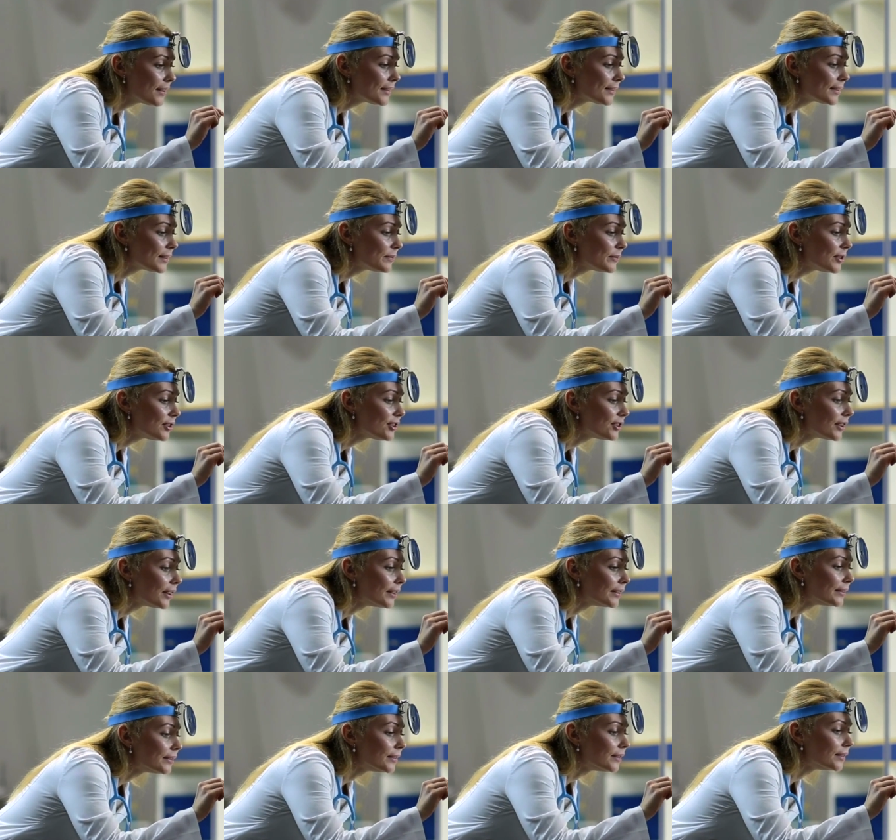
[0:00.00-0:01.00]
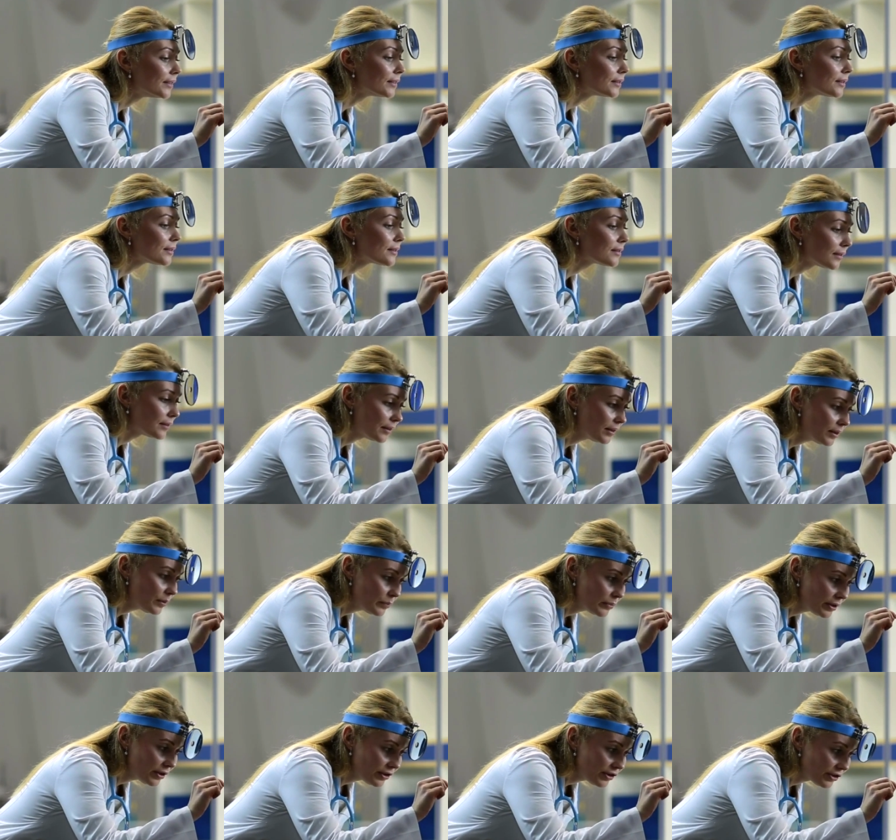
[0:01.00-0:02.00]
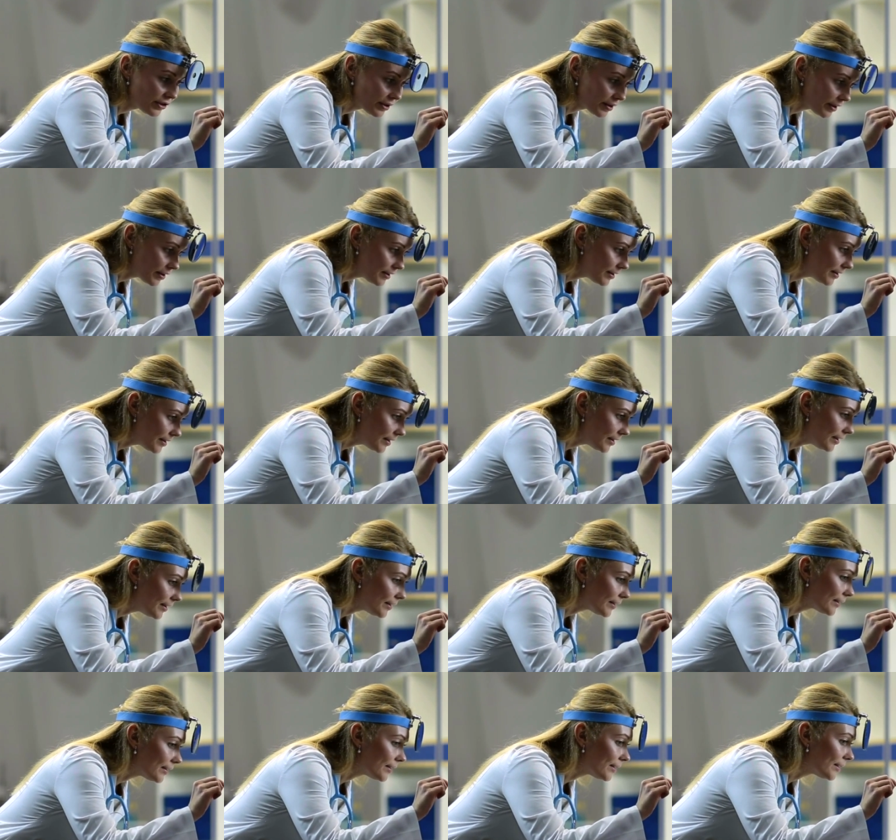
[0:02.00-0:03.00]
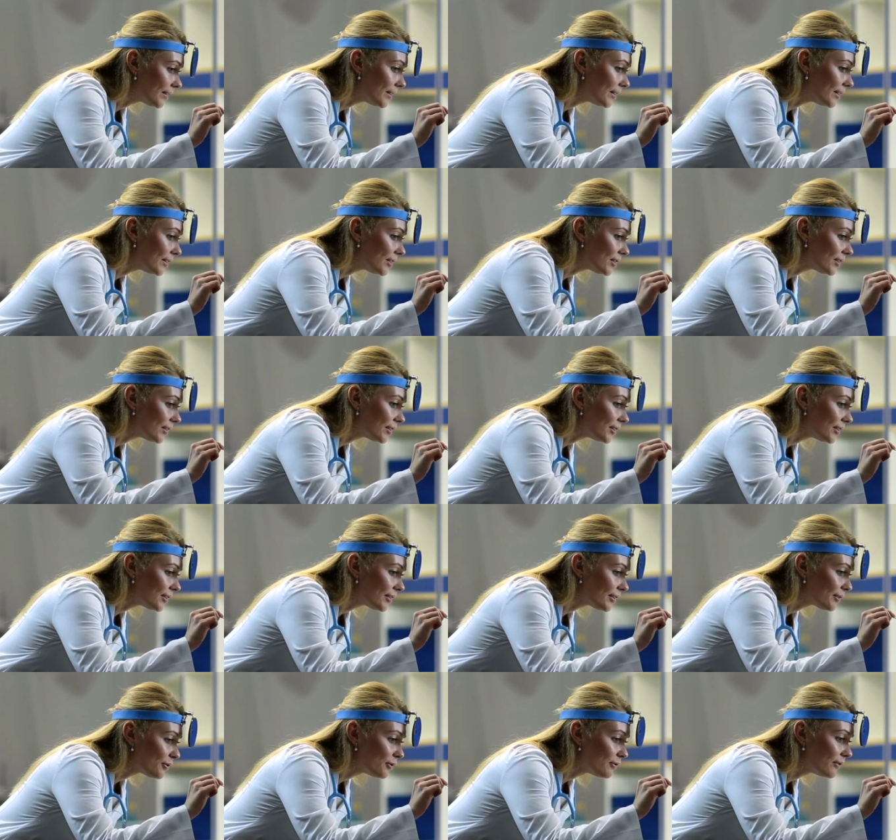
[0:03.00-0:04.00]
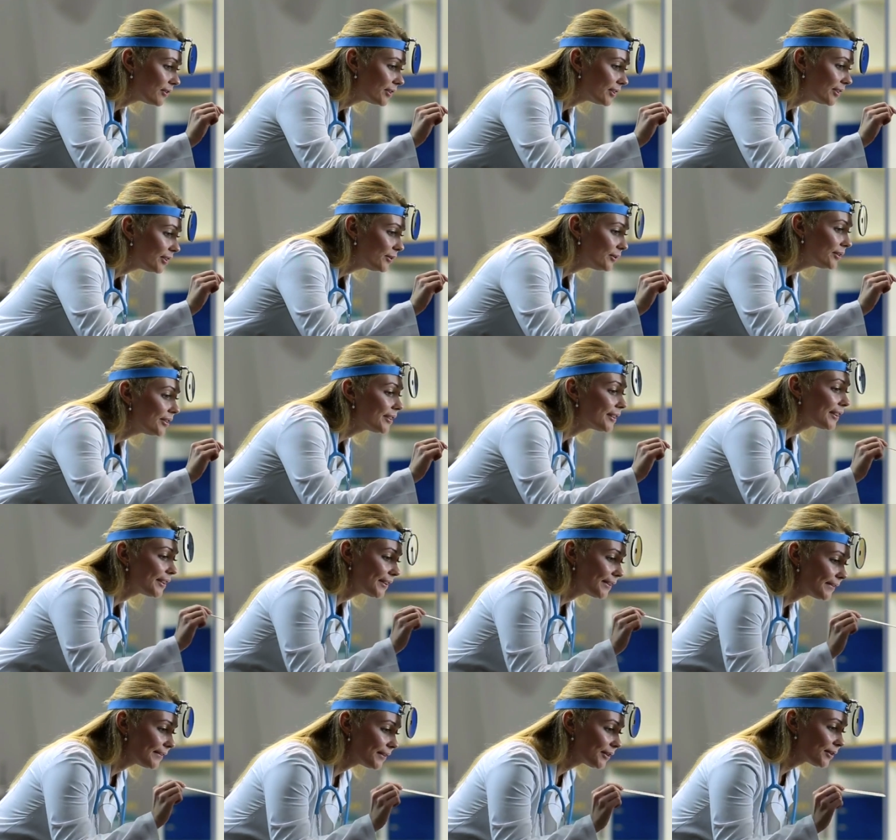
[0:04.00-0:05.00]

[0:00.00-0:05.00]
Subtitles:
as little as possible to get the veneer job completed without making the teeth too